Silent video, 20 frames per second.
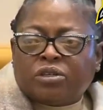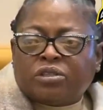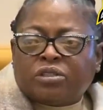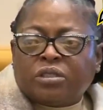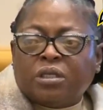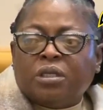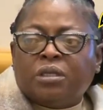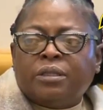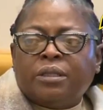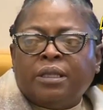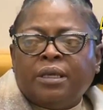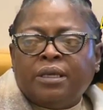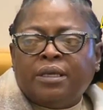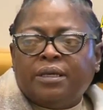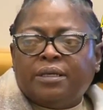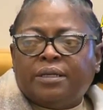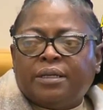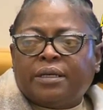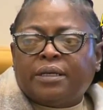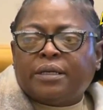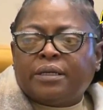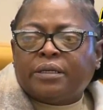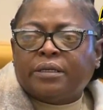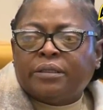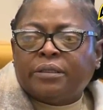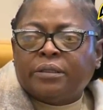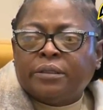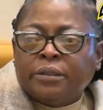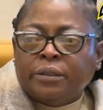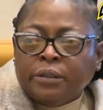two girls playing
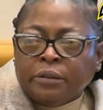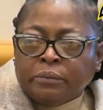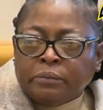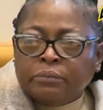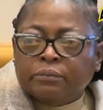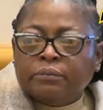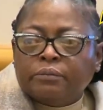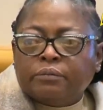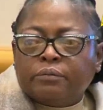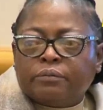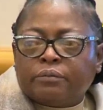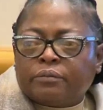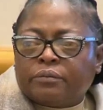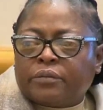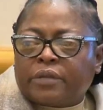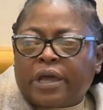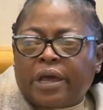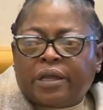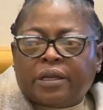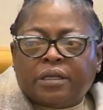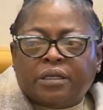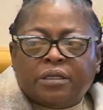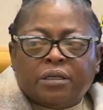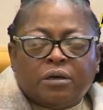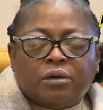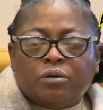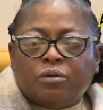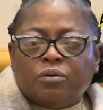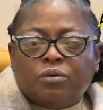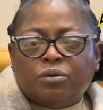here. I
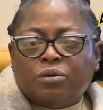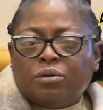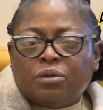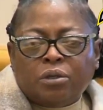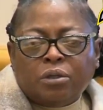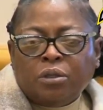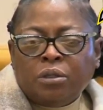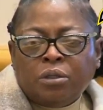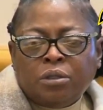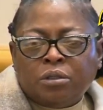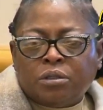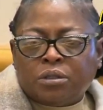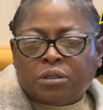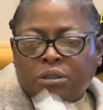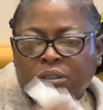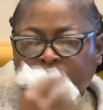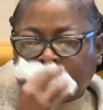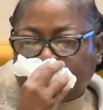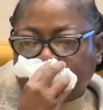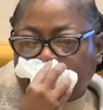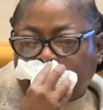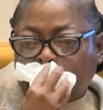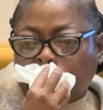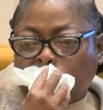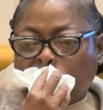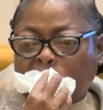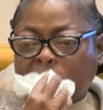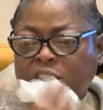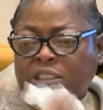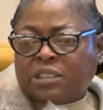didn't know the
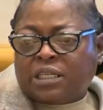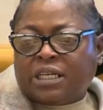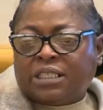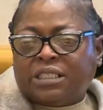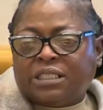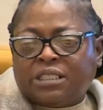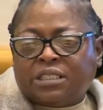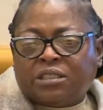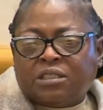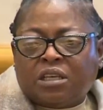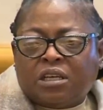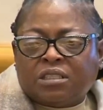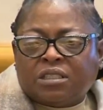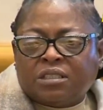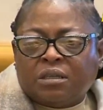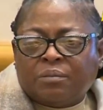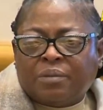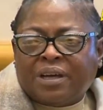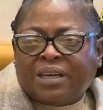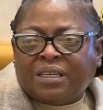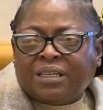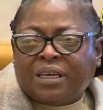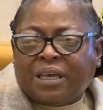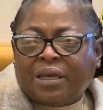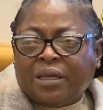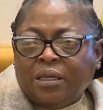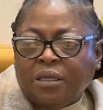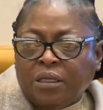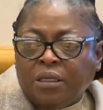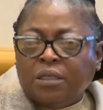situation. I just thought
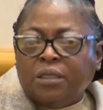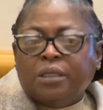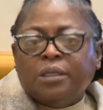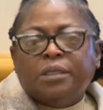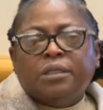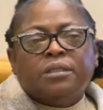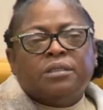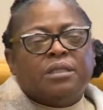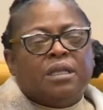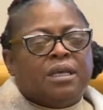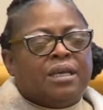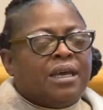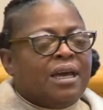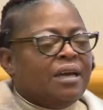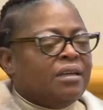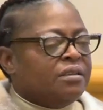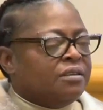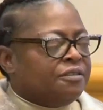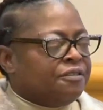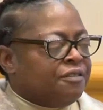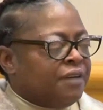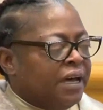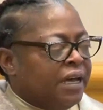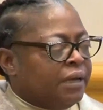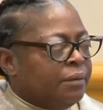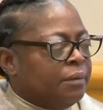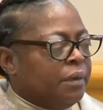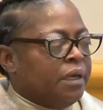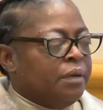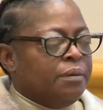somebody had got in a
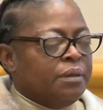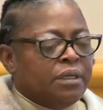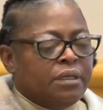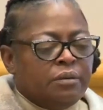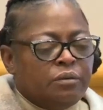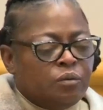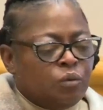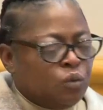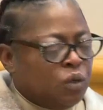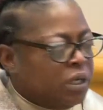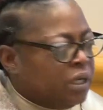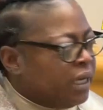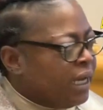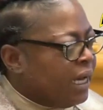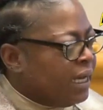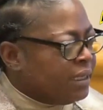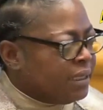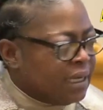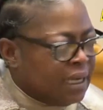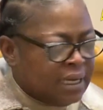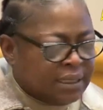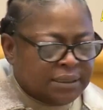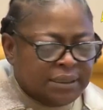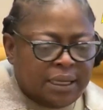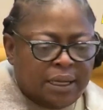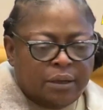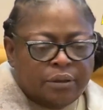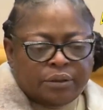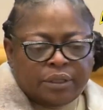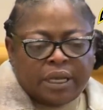fight. Maybe one got
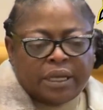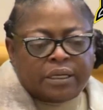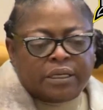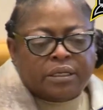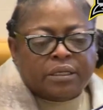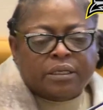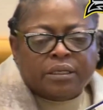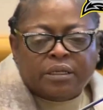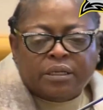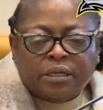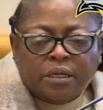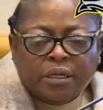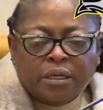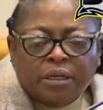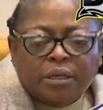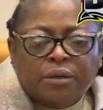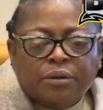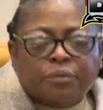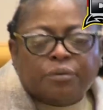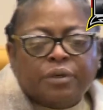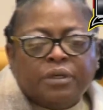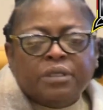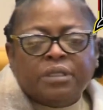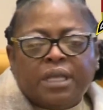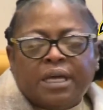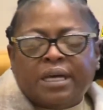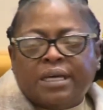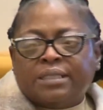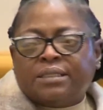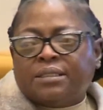knocked out. I didn't
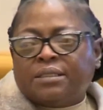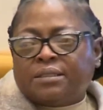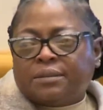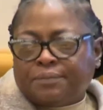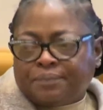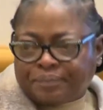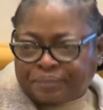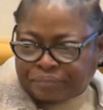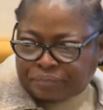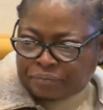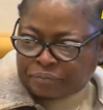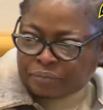realize